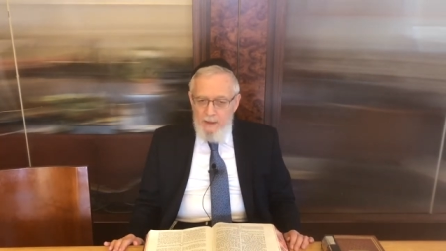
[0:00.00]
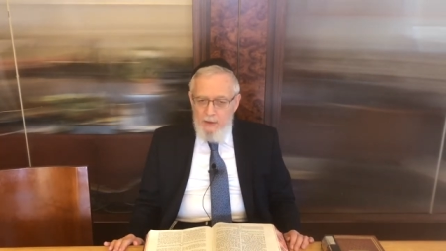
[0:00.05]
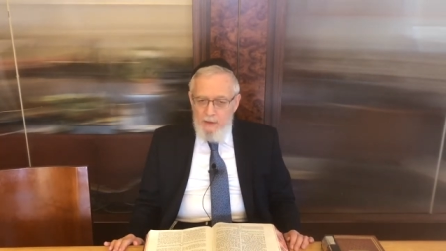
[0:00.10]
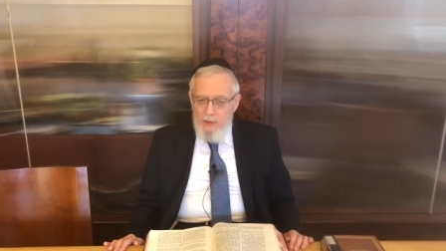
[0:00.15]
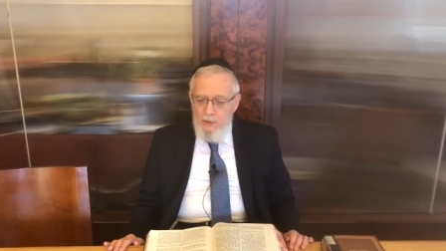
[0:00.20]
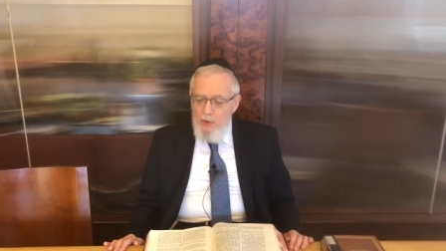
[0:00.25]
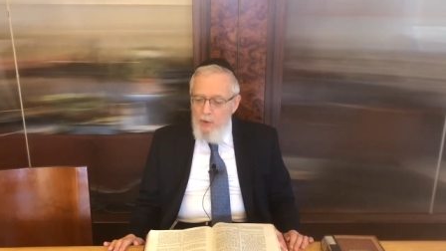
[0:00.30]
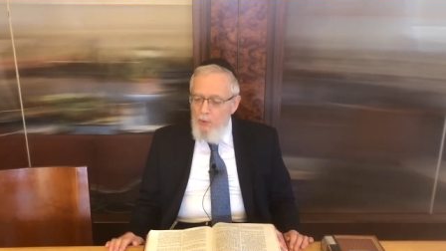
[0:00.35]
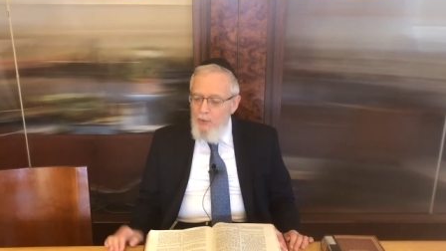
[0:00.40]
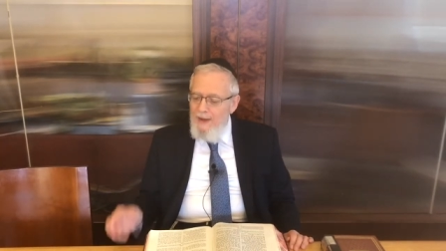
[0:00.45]

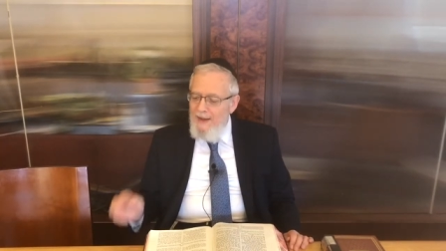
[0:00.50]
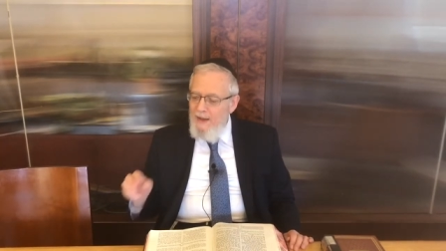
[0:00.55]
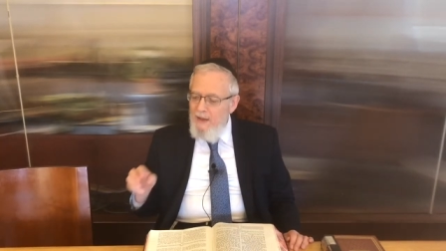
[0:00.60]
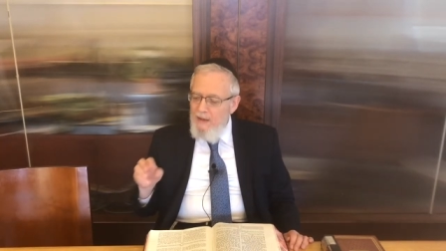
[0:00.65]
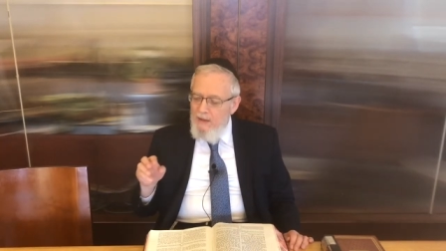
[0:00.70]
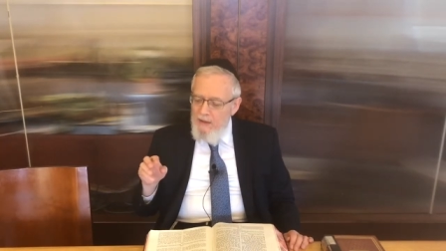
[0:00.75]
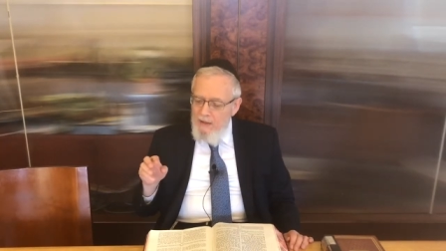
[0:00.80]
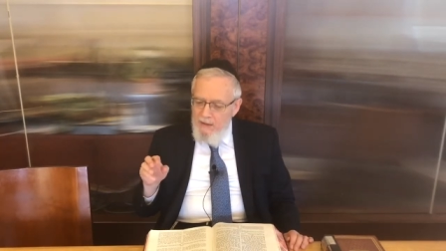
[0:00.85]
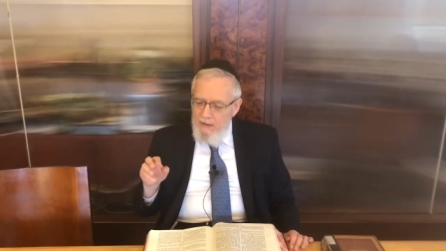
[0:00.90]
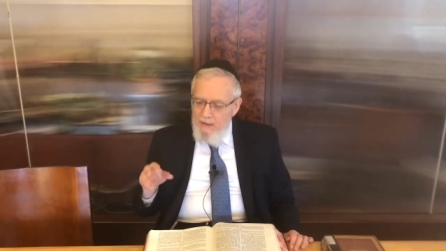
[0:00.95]

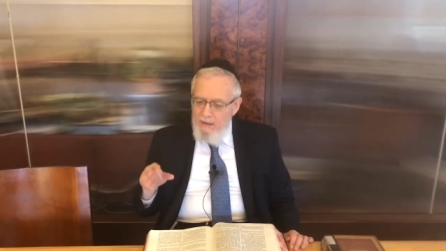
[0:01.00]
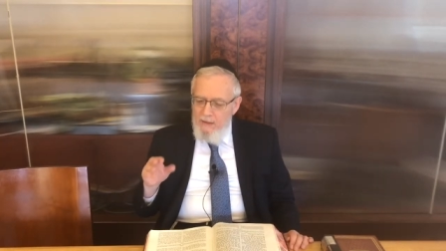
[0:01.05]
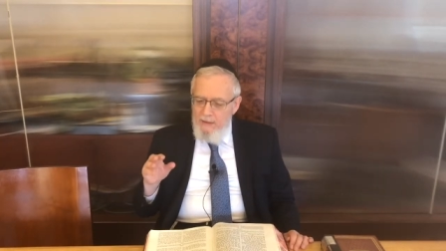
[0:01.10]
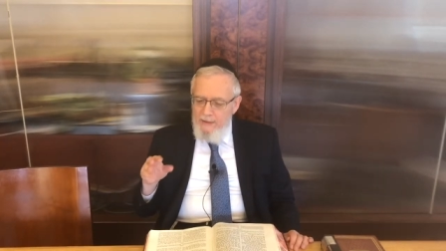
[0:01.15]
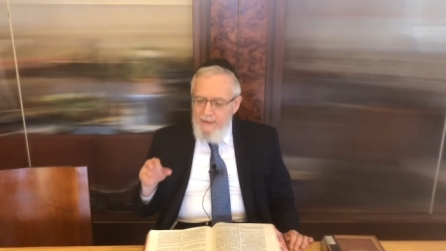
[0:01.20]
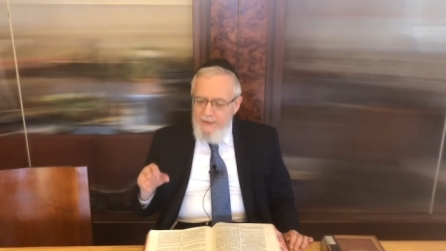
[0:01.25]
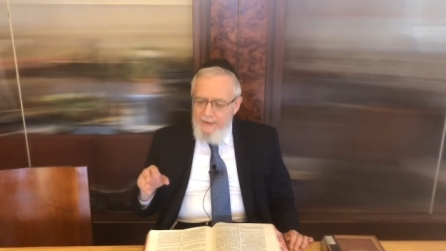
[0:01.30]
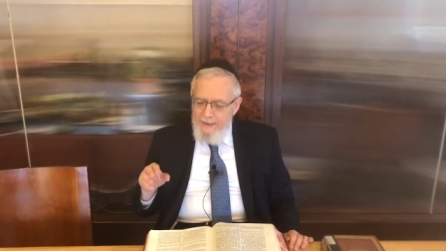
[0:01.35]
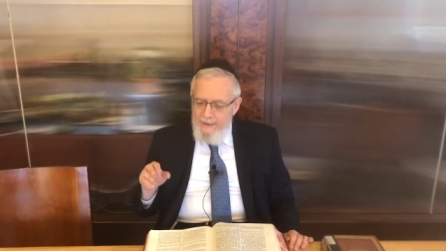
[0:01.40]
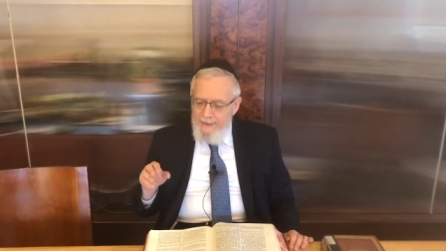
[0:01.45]
Noach,
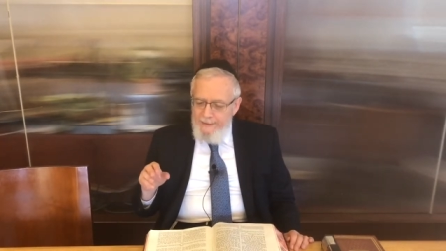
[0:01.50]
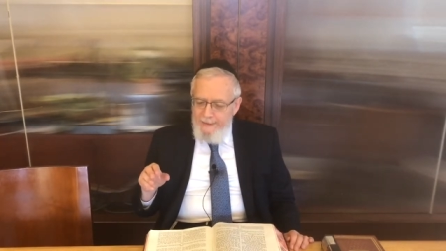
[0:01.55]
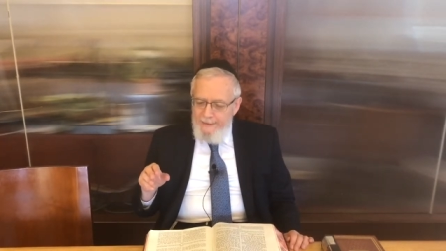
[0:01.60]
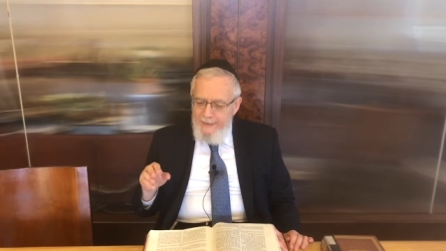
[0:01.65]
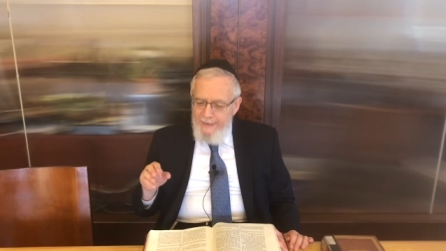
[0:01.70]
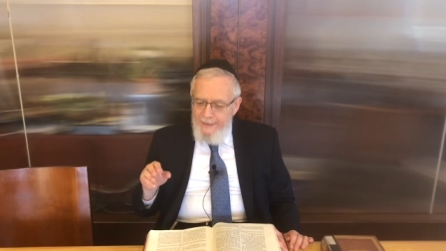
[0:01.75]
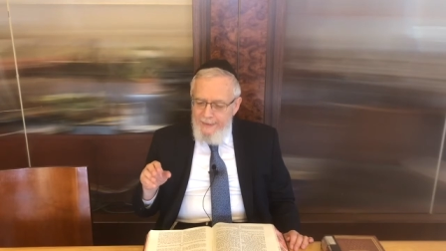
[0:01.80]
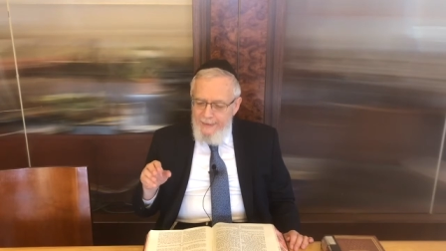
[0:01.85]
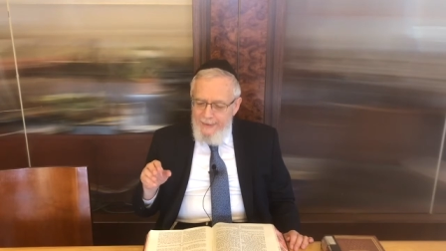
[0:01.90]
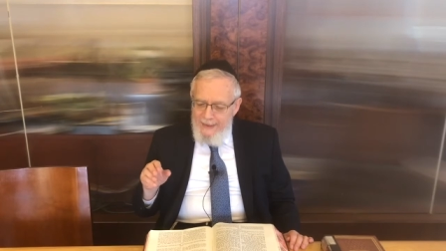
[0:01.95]

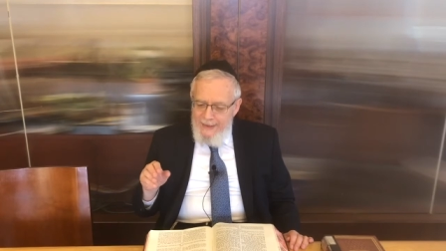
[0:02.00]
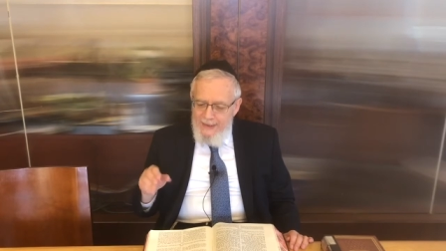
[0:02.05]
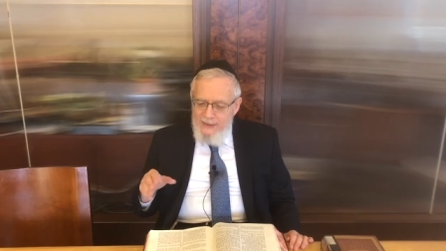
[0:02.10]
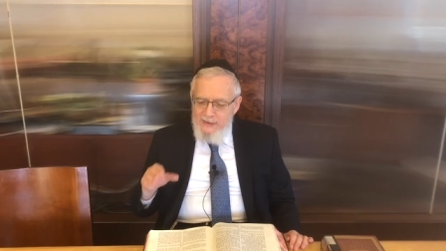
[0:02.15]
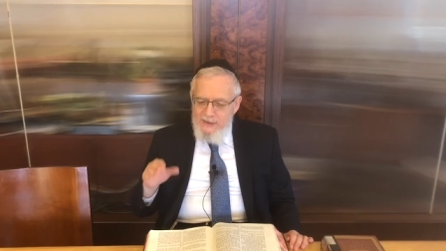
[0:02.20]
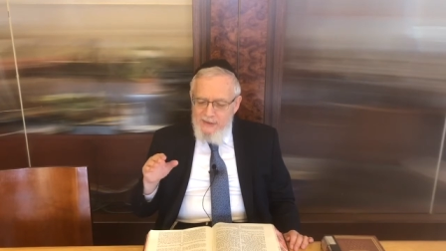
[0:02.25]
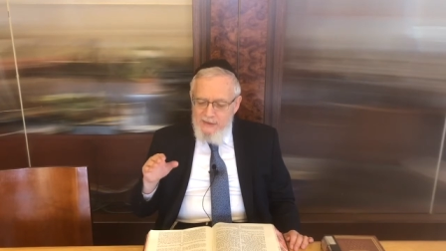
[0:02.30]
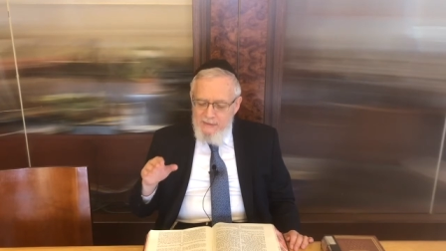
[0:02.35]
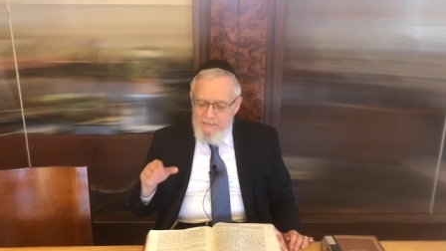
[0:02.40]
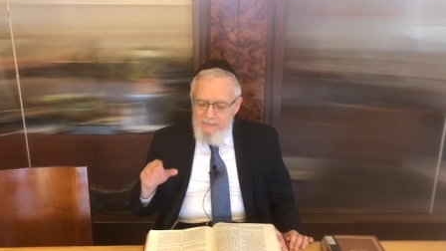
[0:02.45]

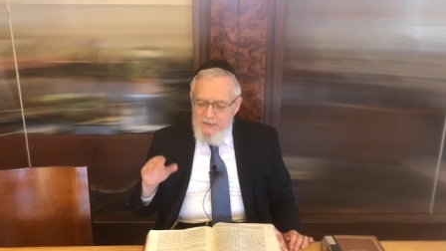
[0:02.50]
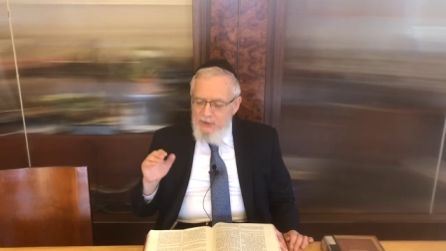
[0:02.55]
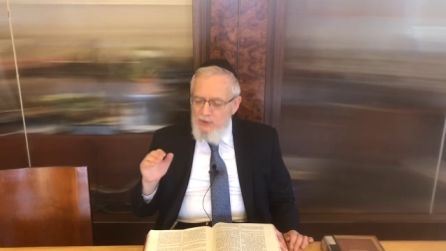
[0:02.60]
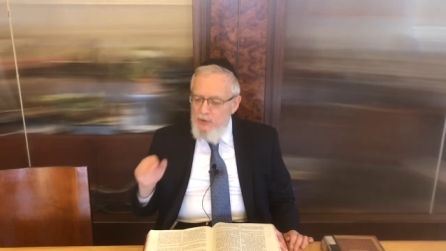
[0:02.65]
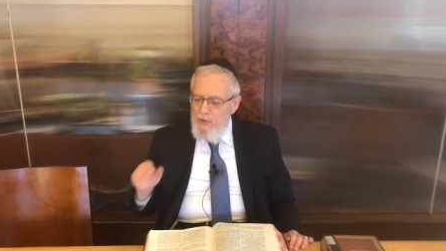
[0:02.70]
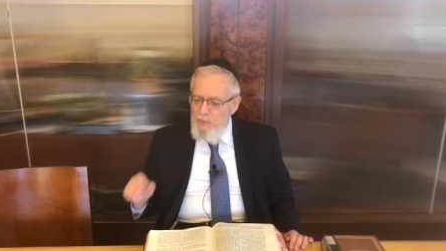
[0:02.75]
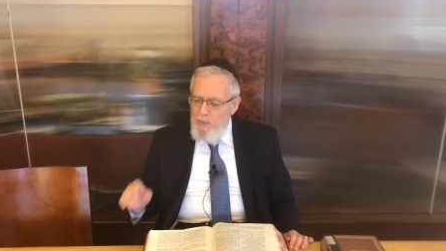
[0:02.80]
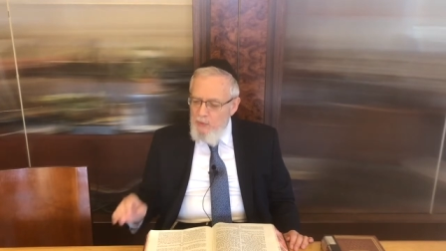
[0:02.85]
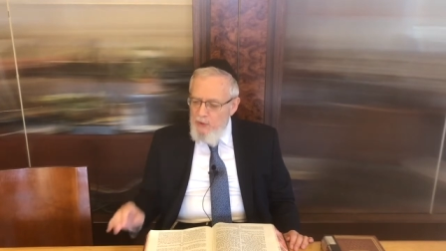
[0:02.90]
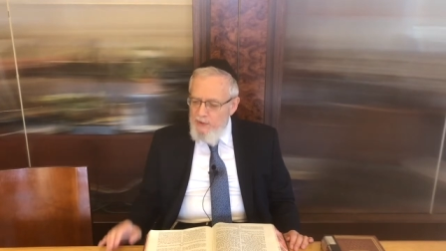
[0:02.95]
his
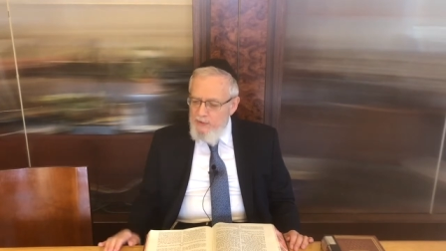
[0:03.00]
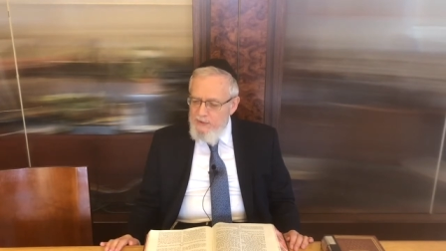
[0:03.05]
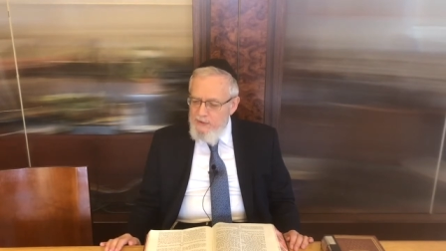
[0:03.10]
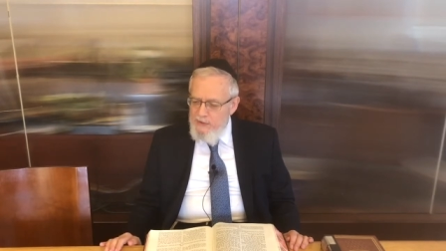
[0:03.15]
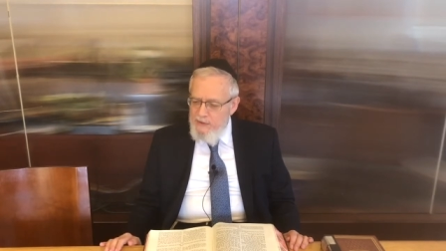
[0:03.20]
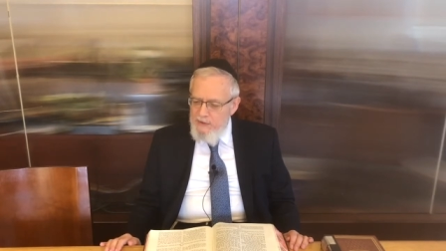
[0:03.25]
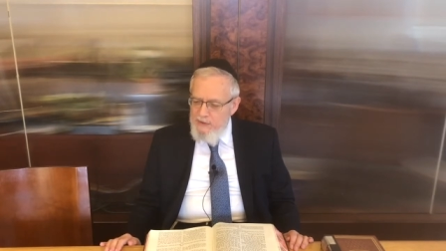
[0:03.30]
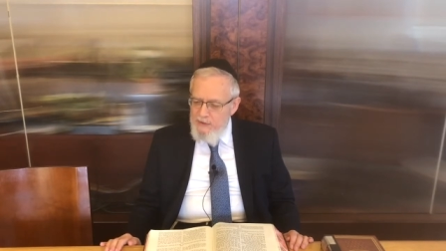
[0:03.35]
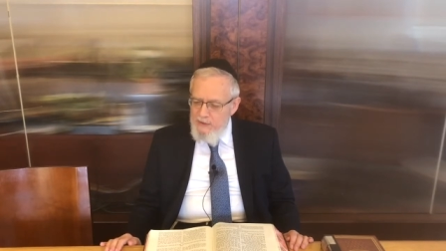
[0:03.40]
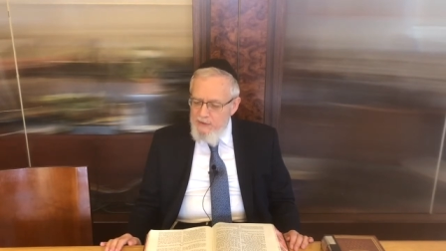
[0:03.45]
mission
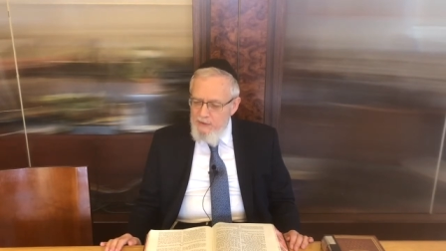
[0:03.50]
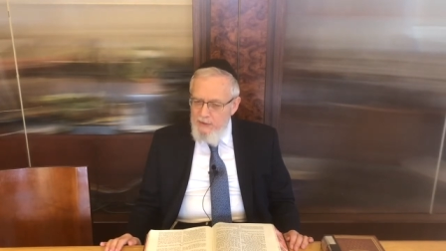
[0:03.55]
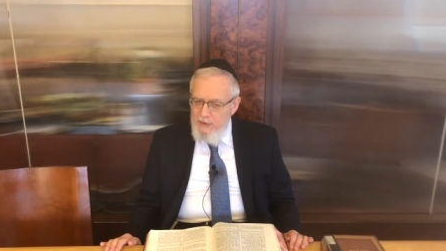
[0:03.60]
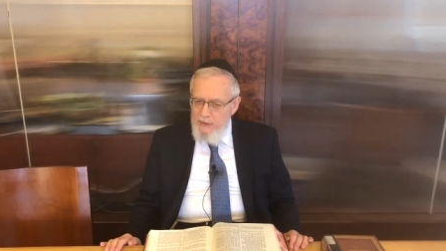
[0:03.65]
was